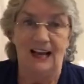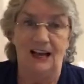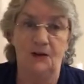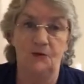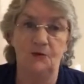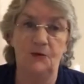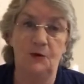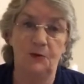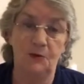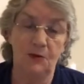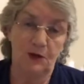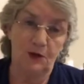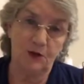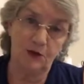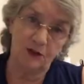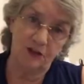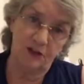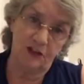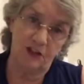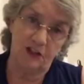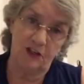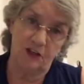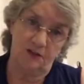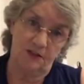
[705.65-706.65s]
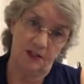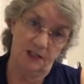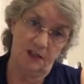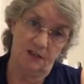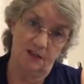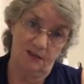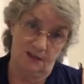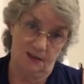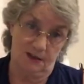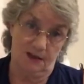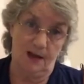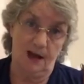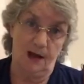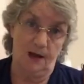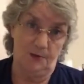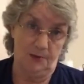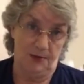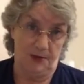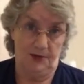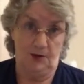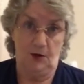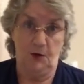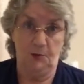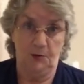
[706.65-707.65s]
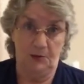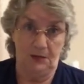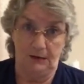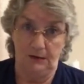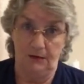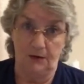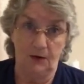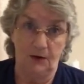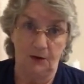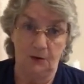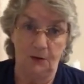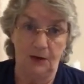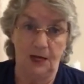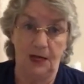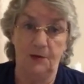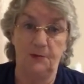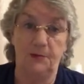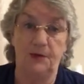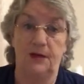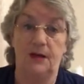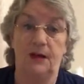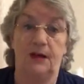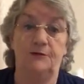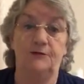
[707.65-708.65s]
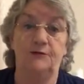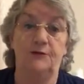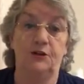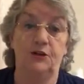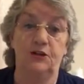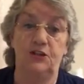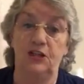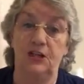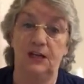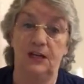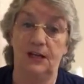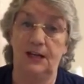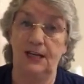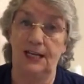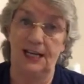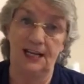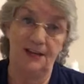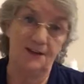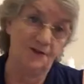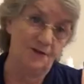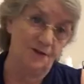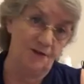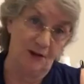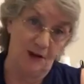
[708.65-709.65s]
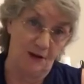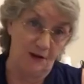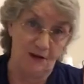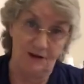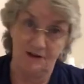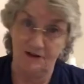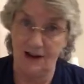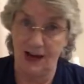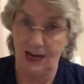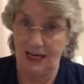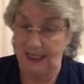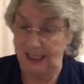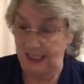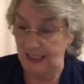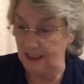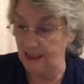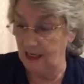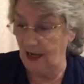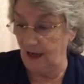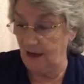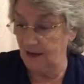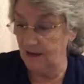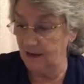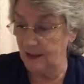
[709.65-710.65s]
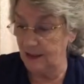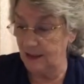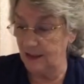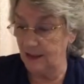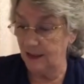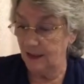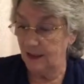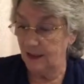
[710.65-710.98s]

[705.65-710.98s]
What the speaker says: Well, we could shove it under the carpet and hope it'll go away, but unfortunately it very rarely does.